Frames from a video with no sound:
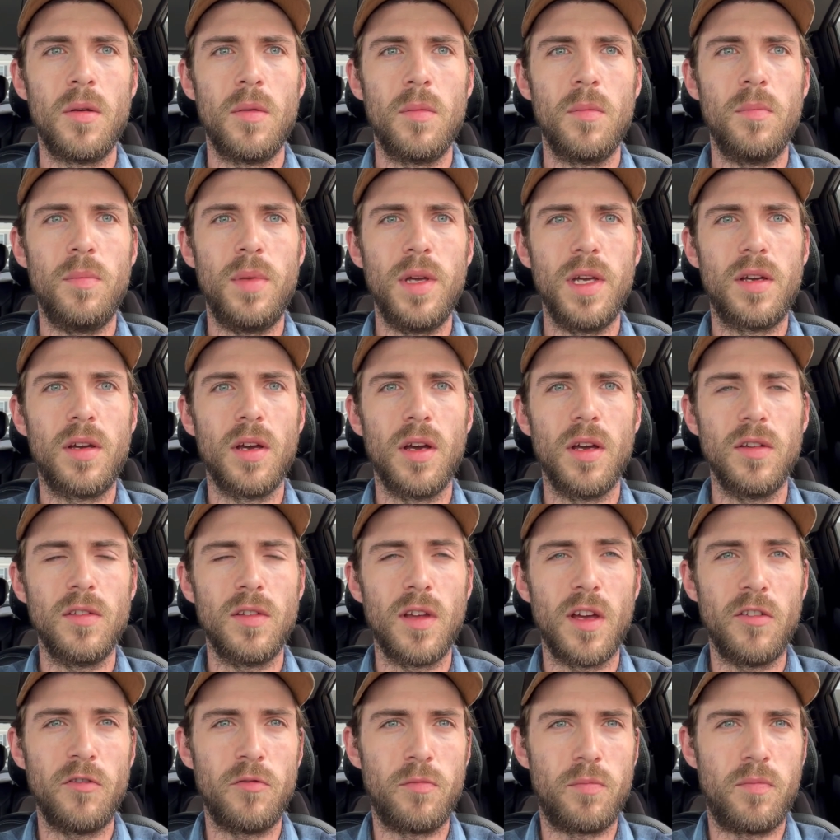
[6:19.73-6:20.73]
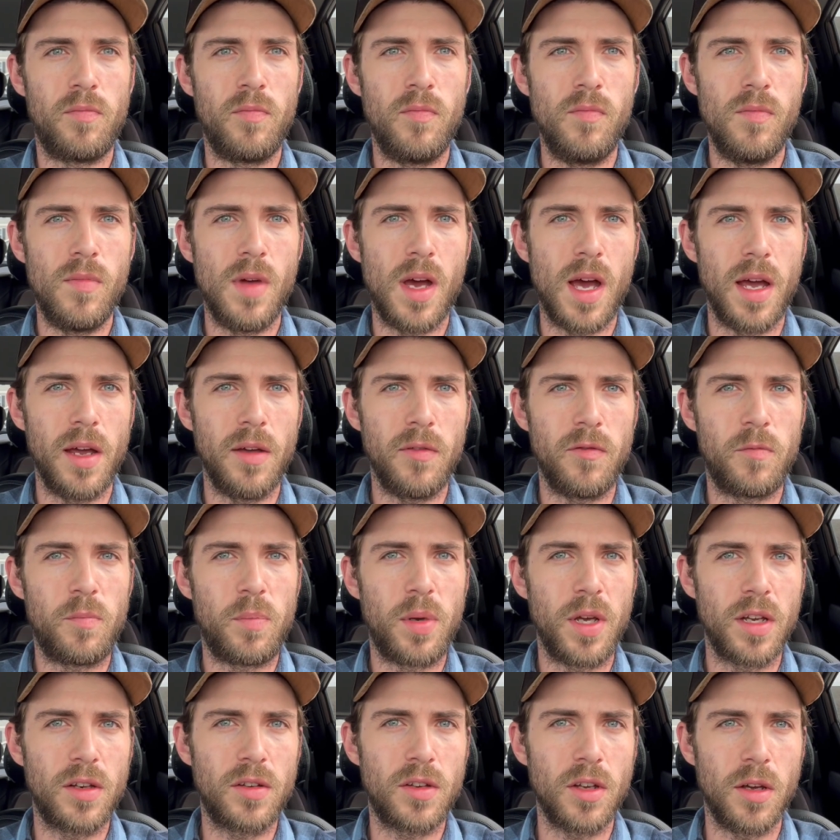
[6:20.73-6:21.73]
Because I've
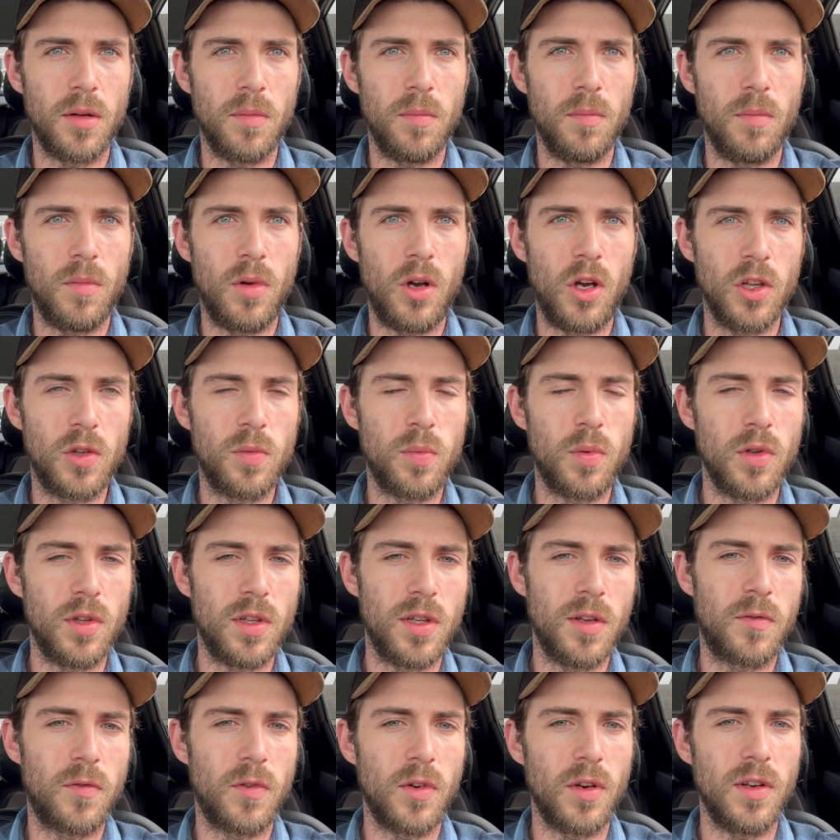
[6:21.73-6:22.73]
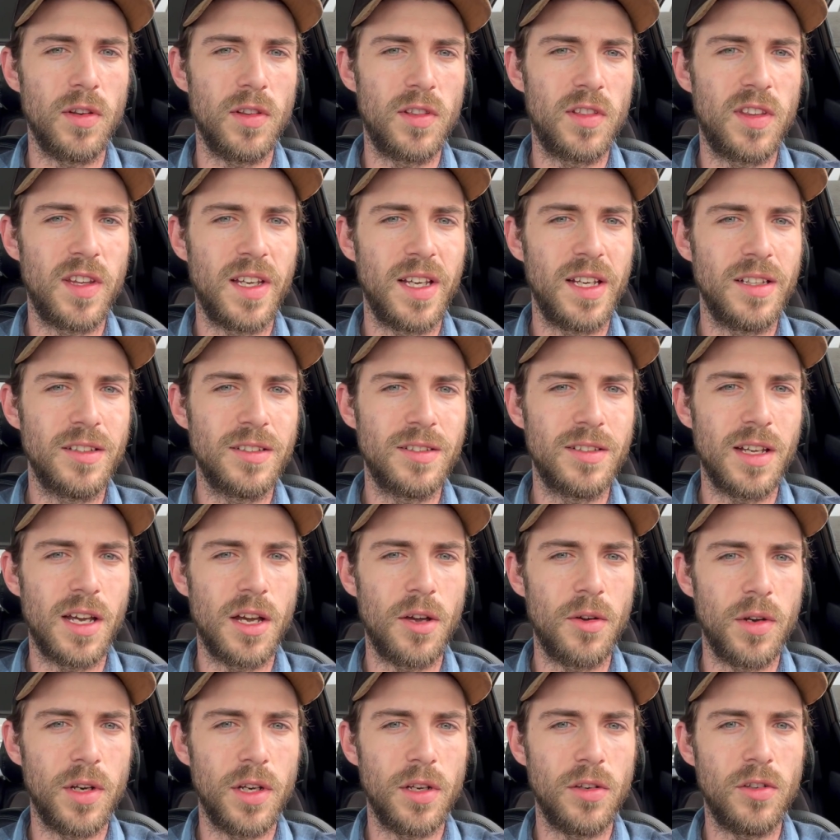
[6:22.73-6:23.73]
picked up multiple different things
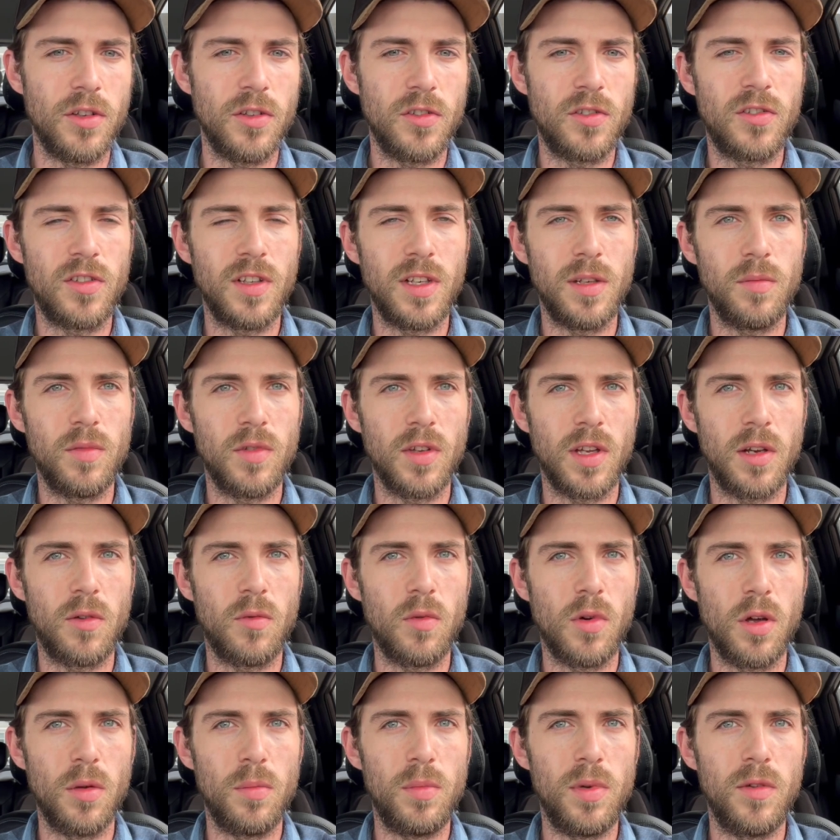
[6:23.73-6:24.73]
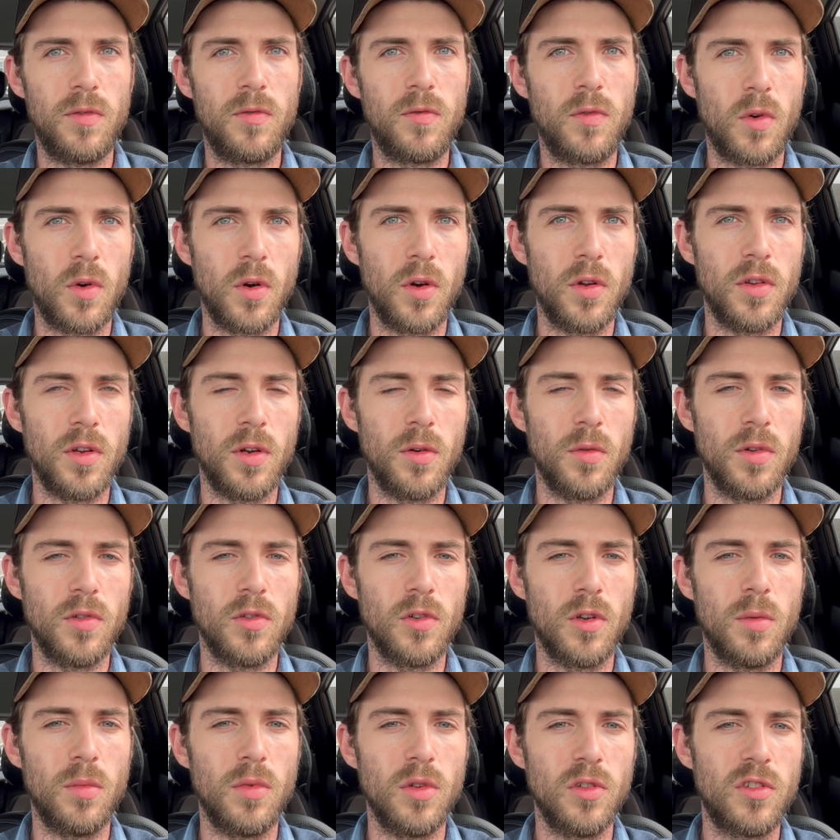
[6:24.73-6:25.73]
now, and it just seems like, well, before there was
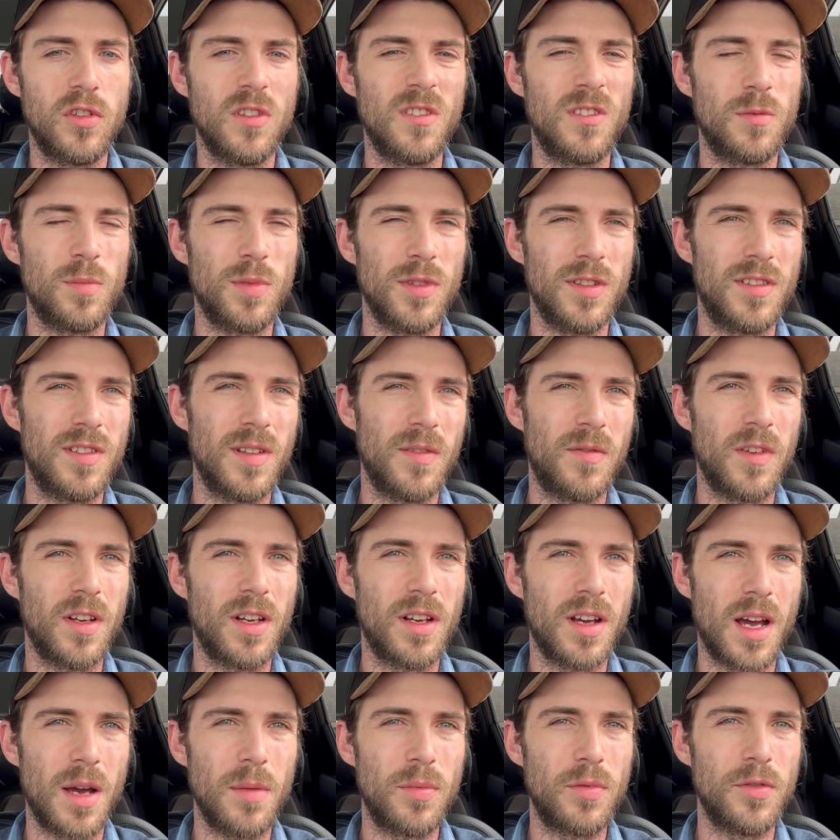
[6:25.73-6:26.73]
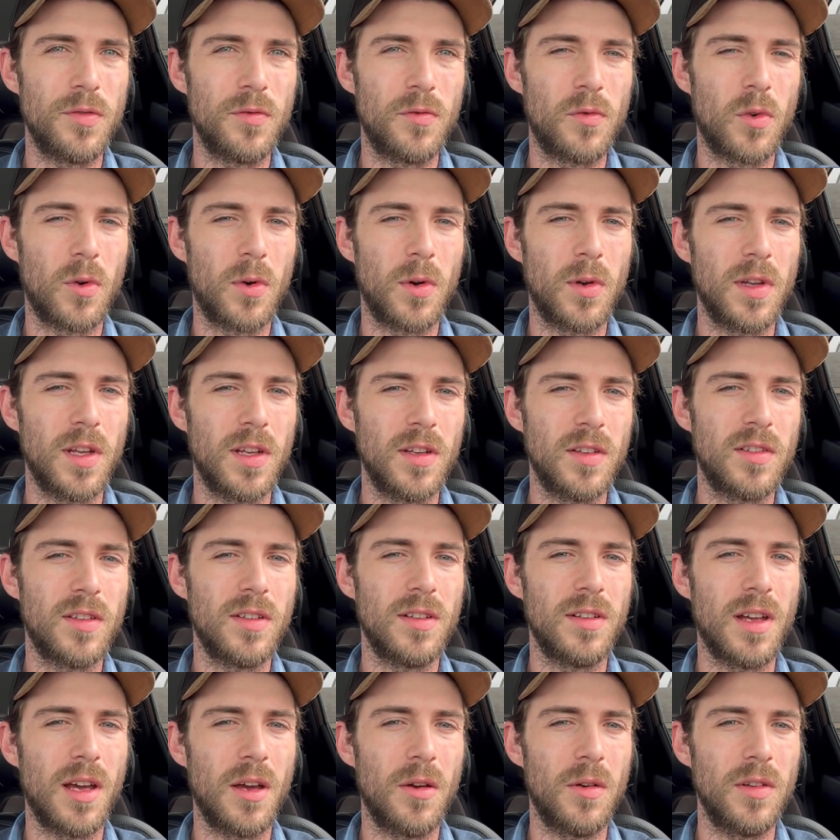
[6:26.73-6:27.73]
almost a specific option for this,
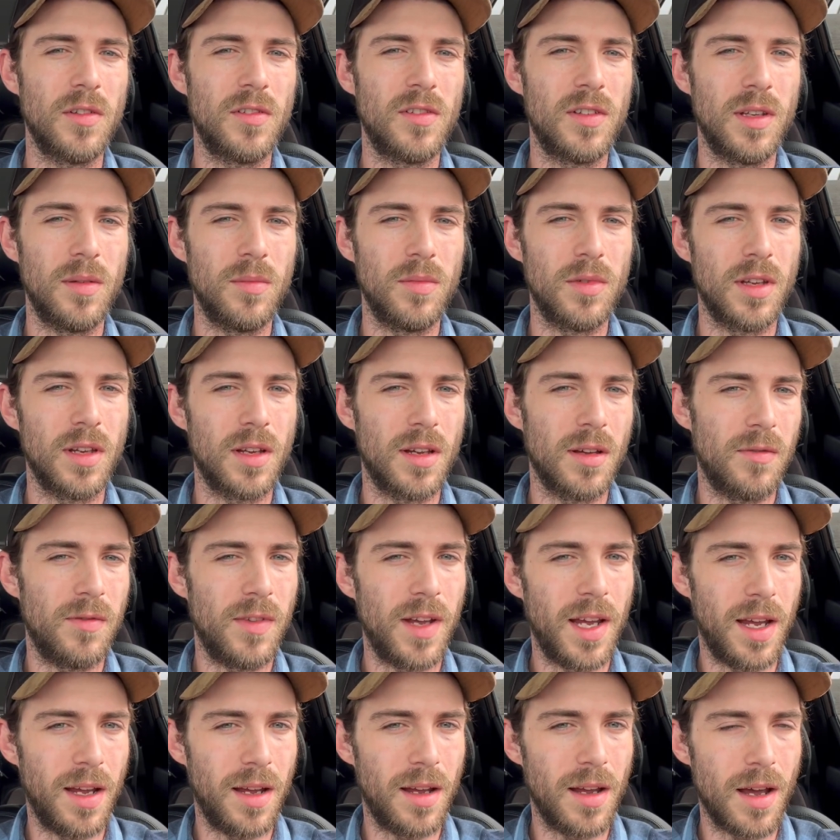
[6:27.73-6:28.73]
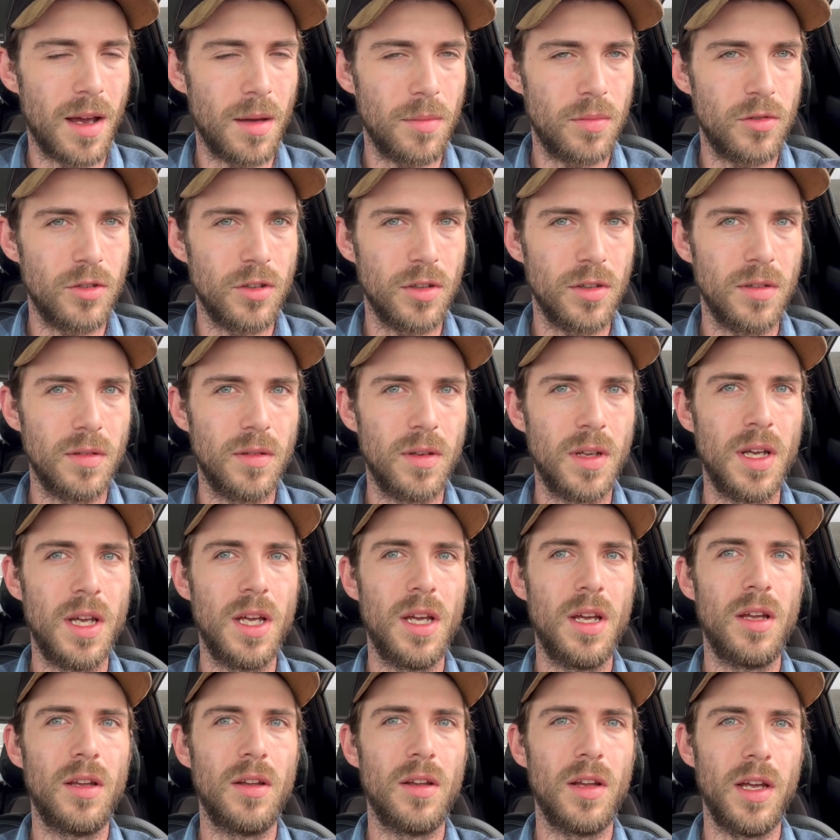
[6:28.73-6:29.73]
and now it seems like a vague option.
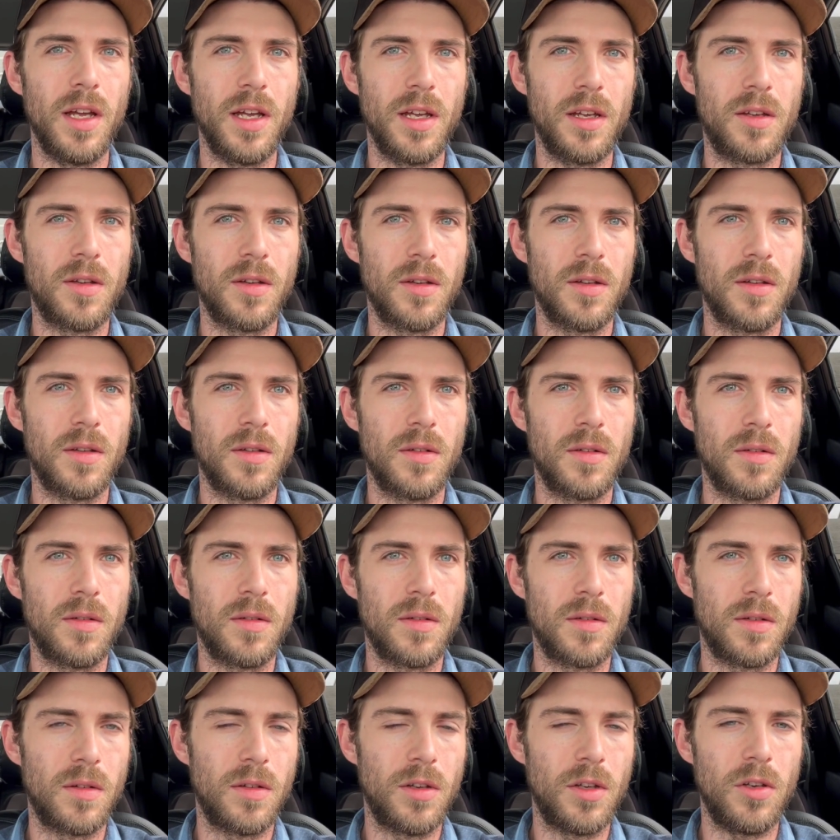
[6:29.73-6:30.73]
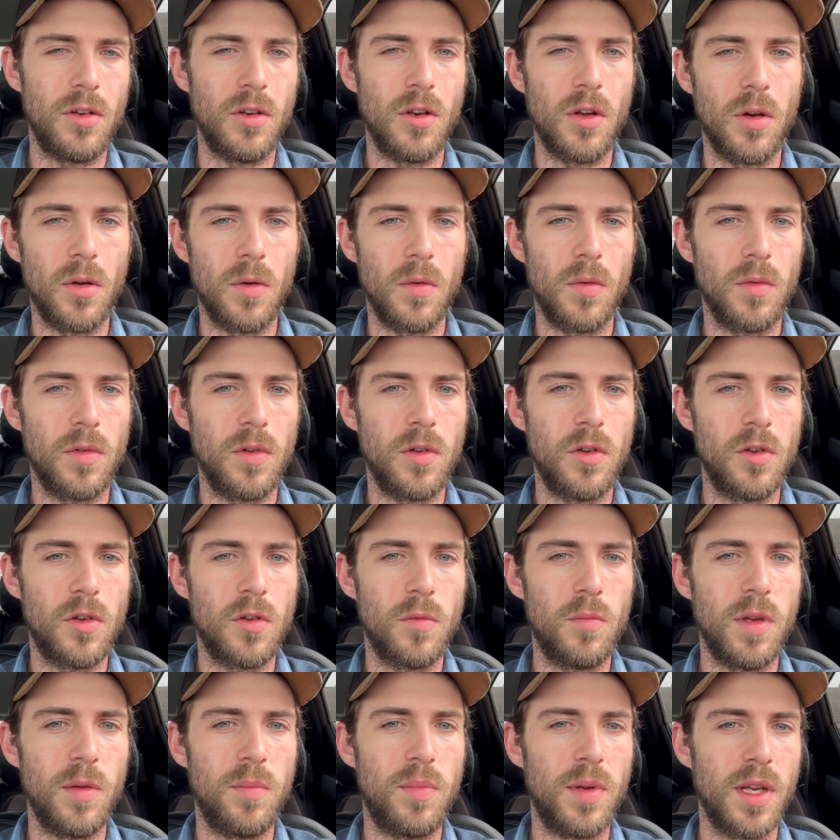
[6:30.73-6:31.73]
You
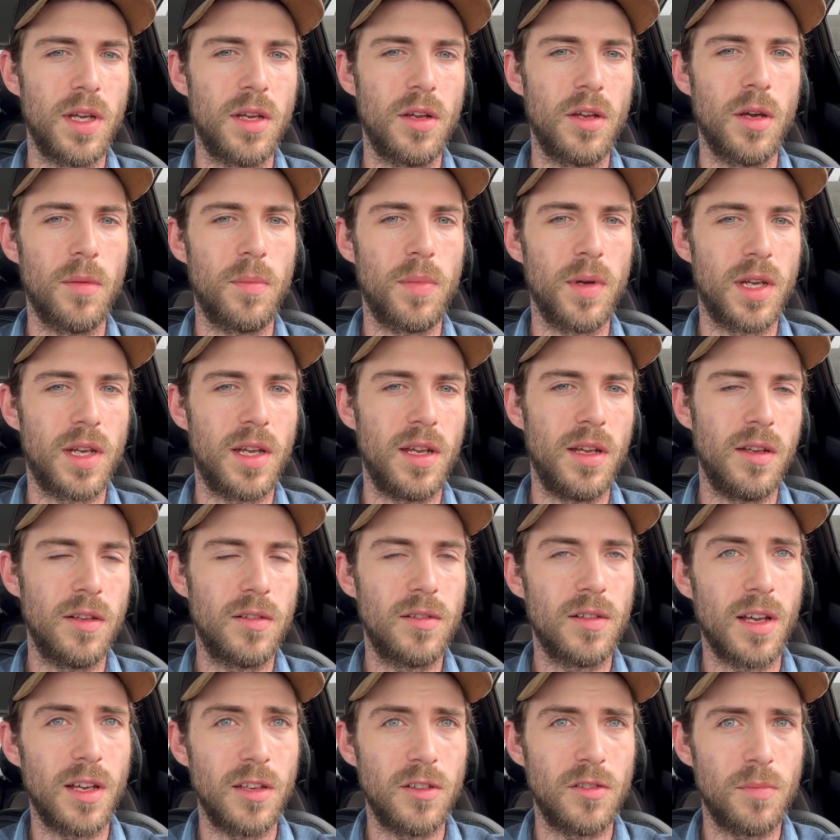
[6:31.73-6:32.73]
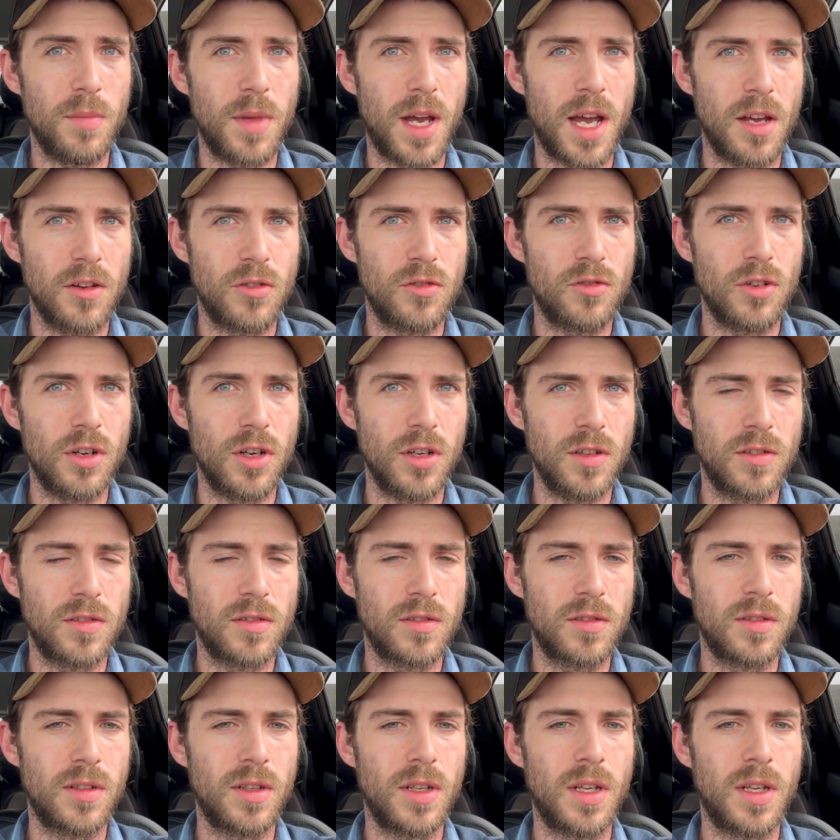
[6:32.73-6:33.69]
could be picking up a king size mattress